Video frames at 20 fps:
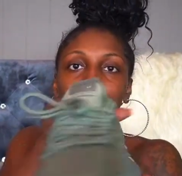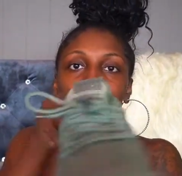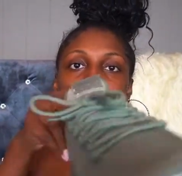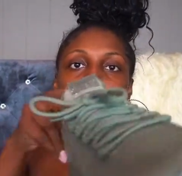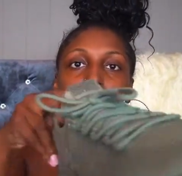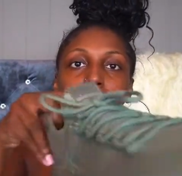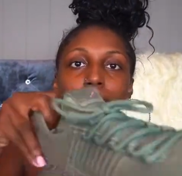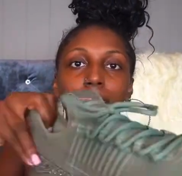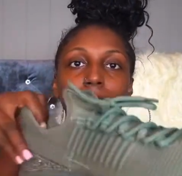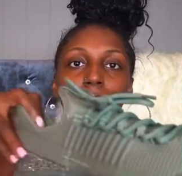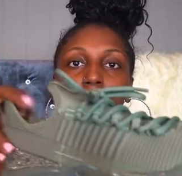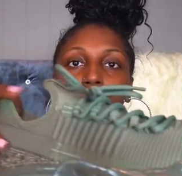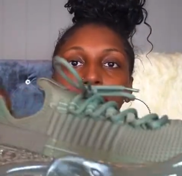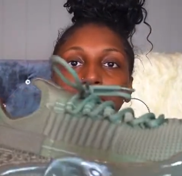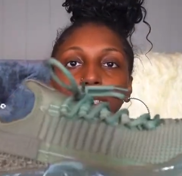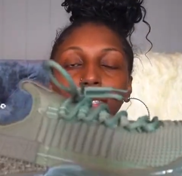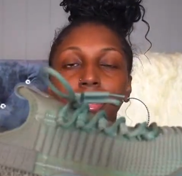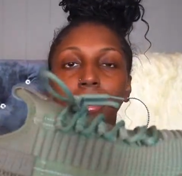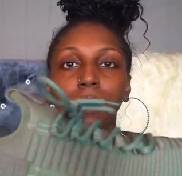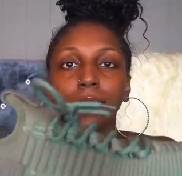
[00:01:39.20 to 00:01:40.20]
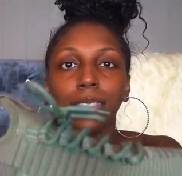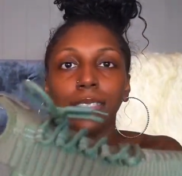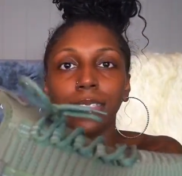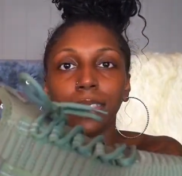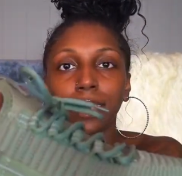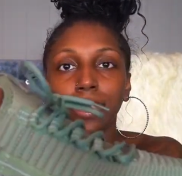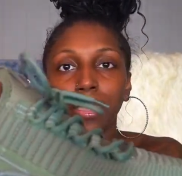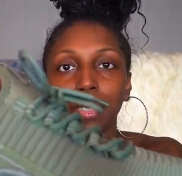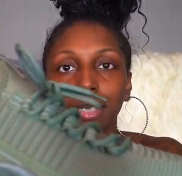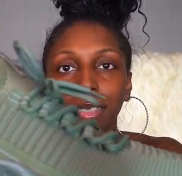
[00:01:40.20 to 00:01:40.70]

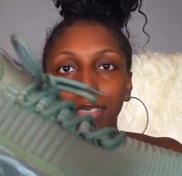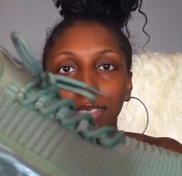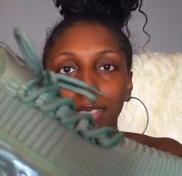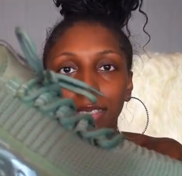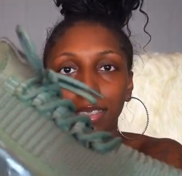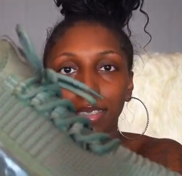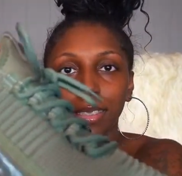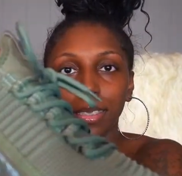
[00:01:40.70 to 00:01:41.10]
(no one is talking)